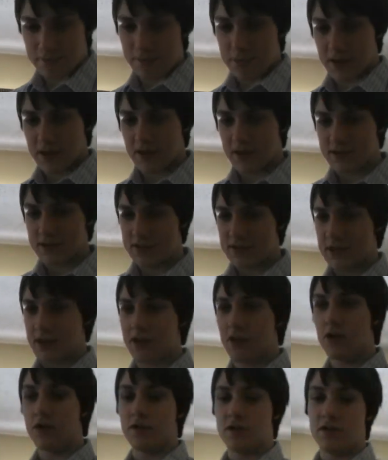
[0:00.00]
because they
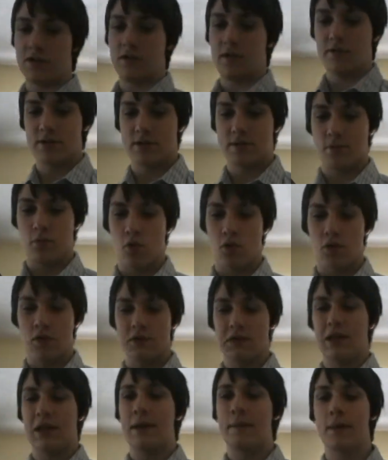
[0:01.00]
couldn't do it. It was a moral
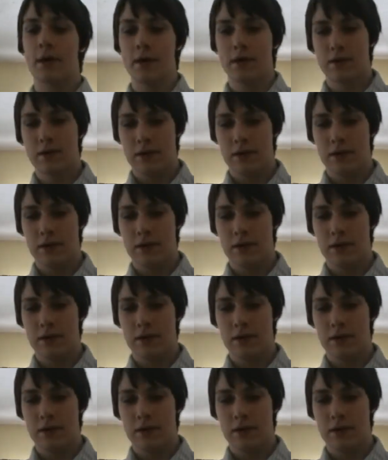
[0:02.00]
dilemma.